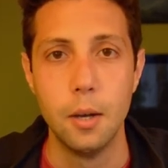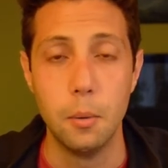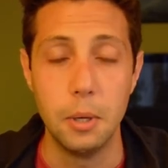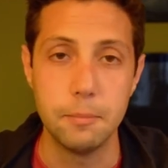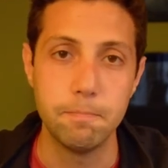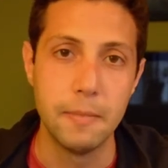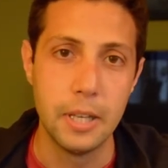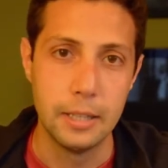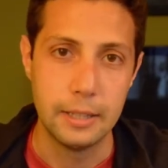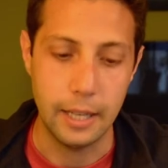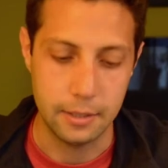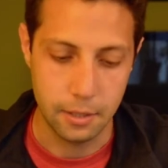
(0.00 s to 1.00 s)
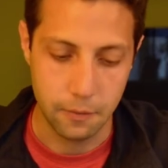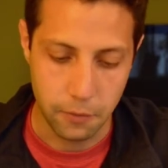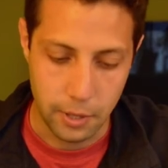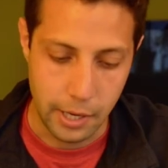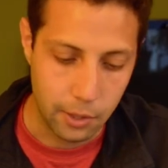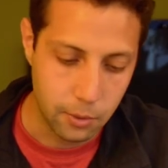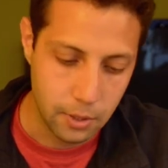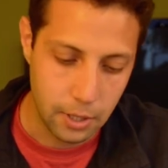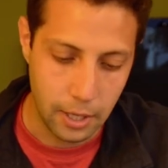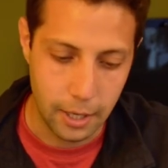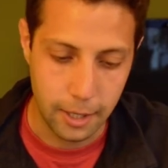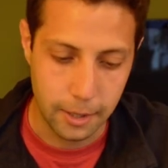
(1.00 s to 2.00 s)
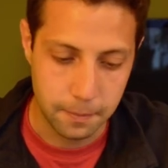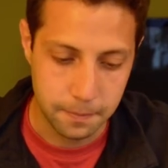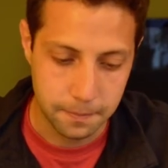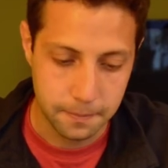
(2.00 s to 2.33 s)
Well, that's it for now.